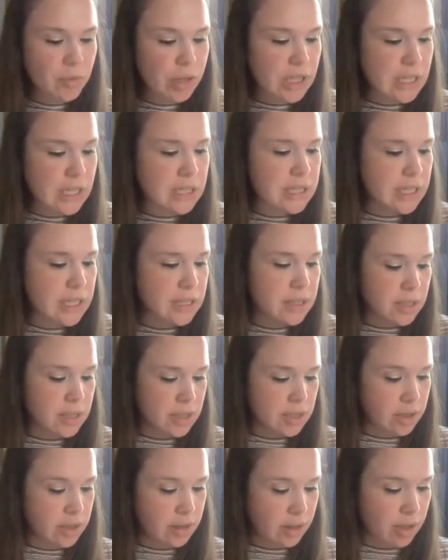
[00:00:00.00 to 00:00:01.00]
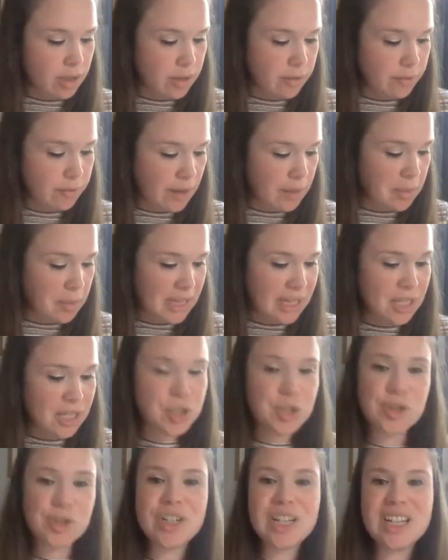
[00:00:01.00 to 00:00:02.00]
really digs into their family
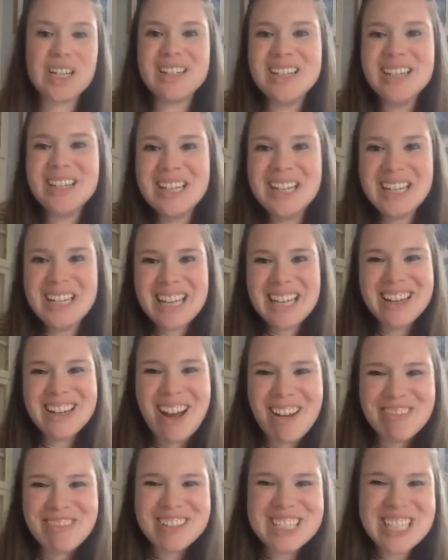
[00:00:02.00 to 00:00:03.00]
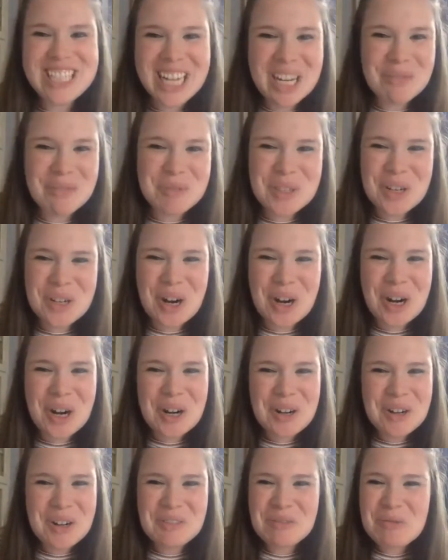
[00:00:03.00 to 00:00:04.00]
history, and oftentimes there
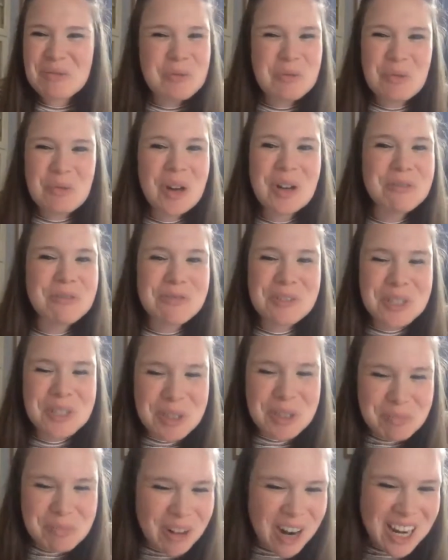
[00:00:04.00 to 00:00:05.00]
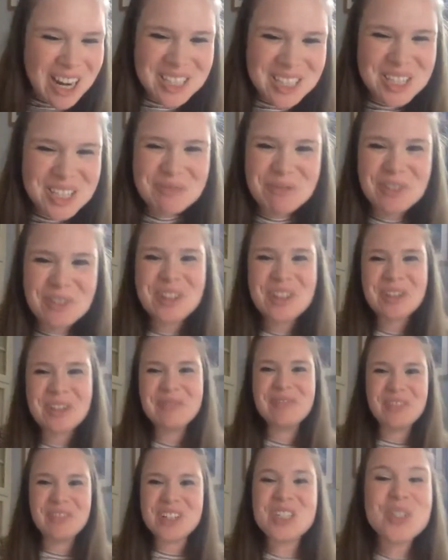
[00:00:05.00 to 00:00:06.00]
are wonderful surprises for
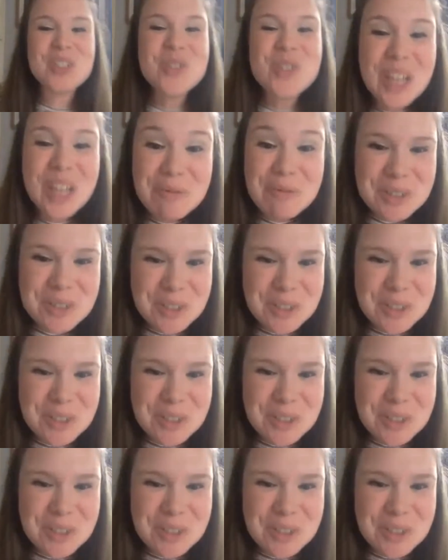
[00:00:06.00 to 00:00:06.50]
them, which you love